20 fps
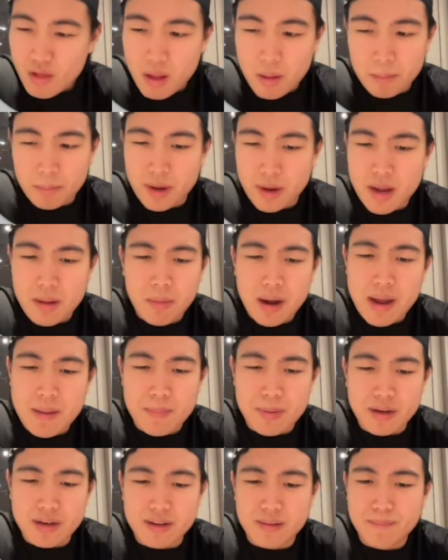But in my
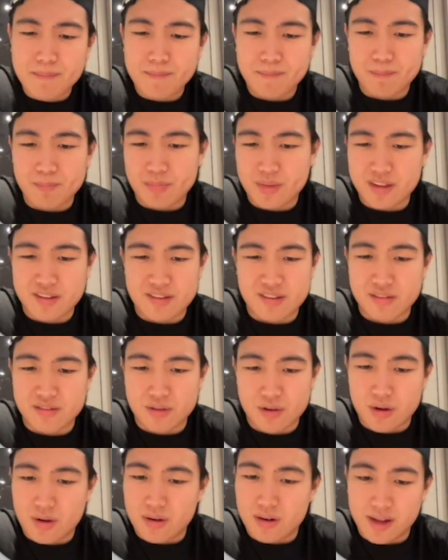opinion, this is
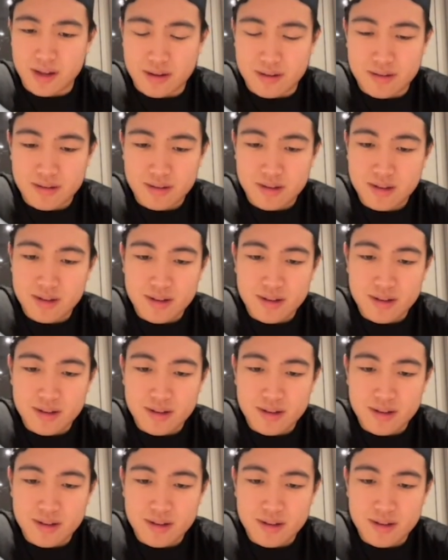not like,